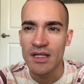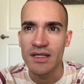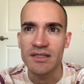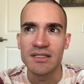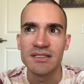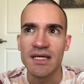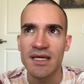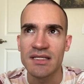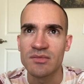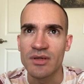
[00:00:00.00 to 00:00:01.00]
Like, the
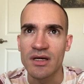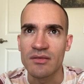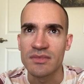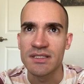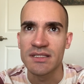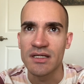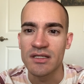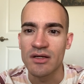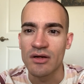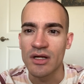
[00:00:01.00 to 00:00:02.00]
days become
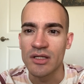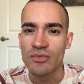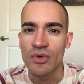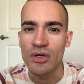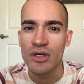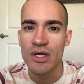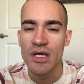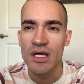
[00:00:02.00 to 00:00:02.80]
sunnier and more